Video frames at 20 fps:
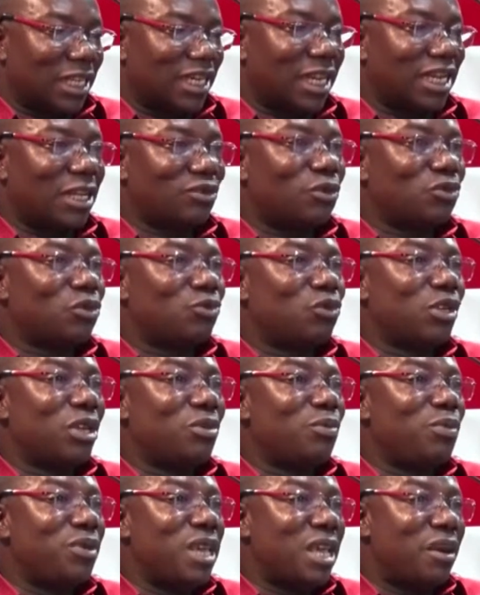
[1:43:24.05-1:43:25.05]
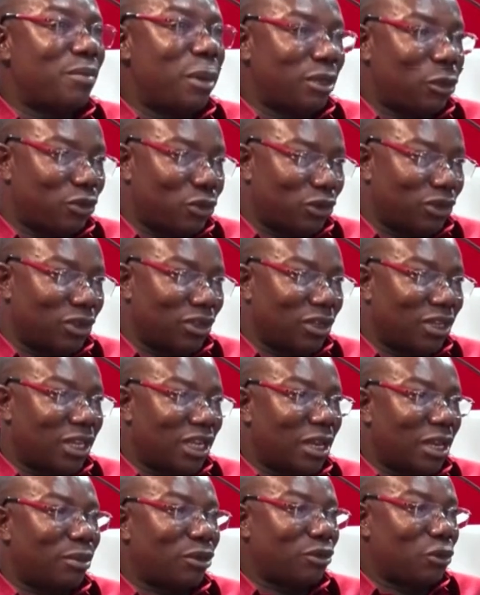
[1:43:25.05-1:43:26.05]
Nen to ye be a better
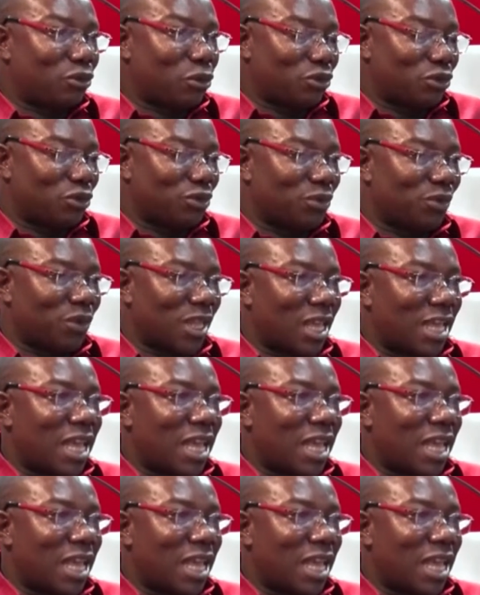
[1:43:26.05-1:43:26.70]
to know.